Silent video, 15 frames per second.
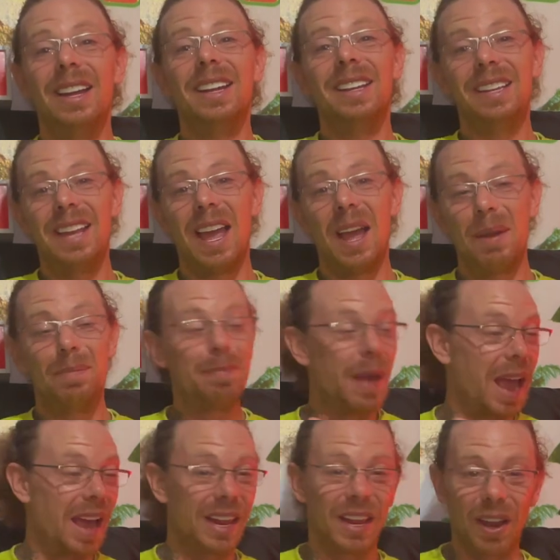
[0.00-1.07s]
Yeah,
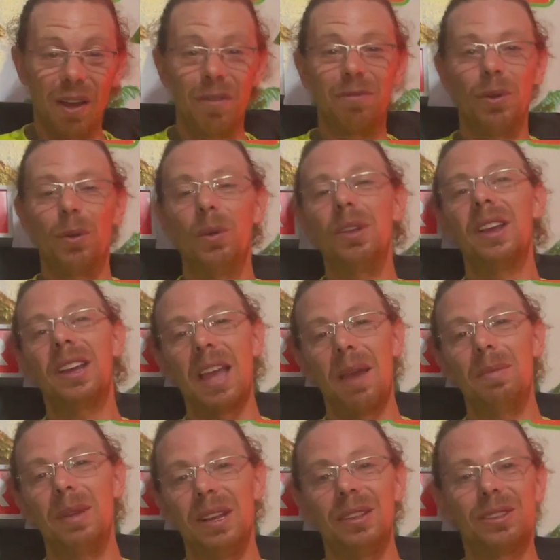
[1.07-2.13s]
better than I thought. You
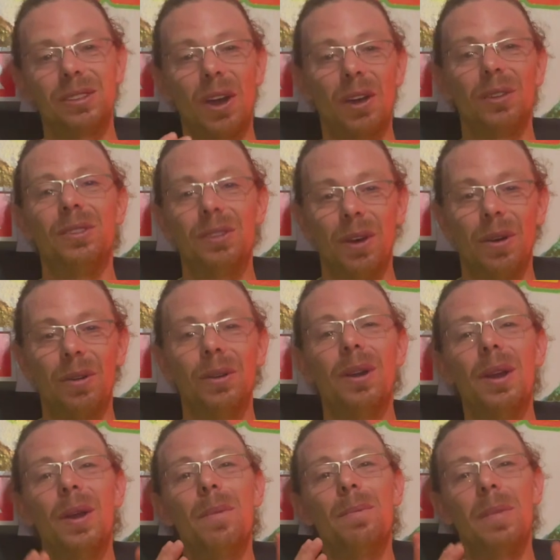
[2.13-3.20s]
get me? Don't know.
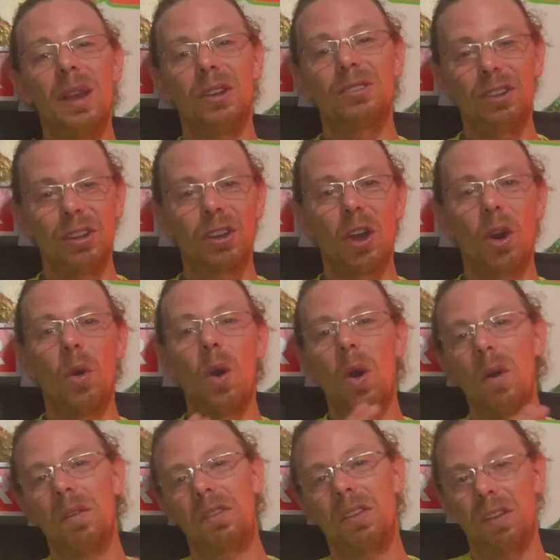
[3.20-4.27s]
Make sure you go
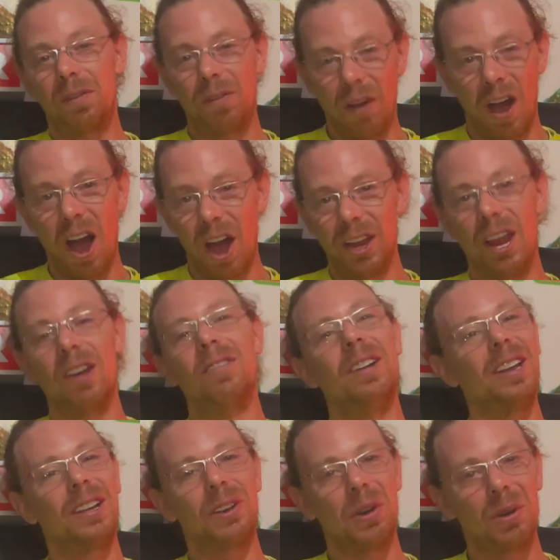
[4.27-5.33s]
over to Father
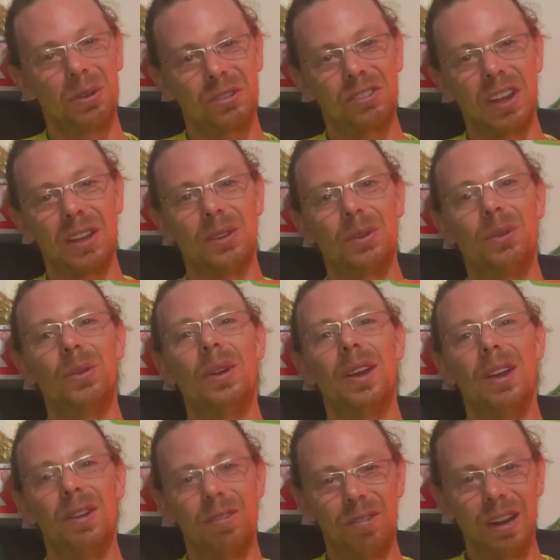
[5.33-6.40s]
Ringo's channel,
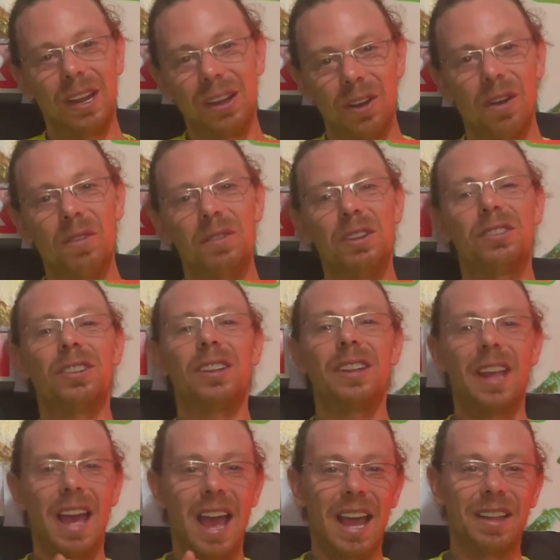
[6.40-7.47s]
Ringo Vision,
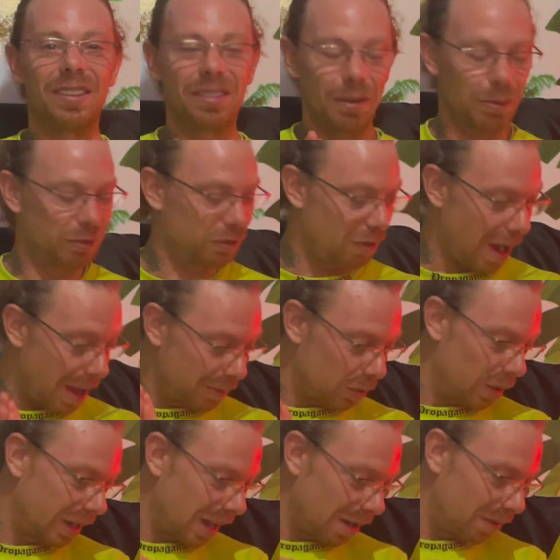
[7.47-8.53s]
and subscribe
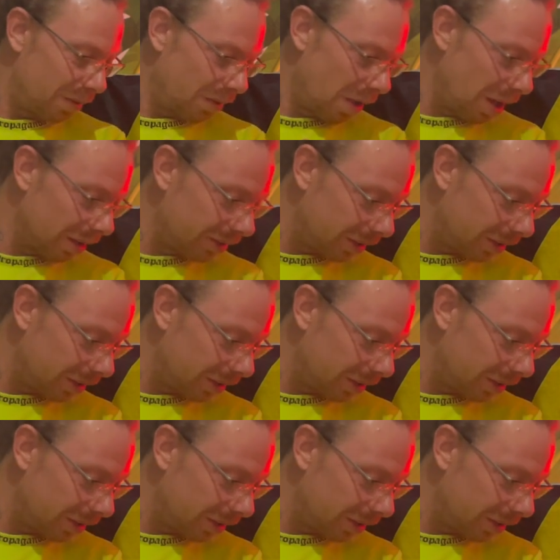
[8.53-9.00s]
quick and fast.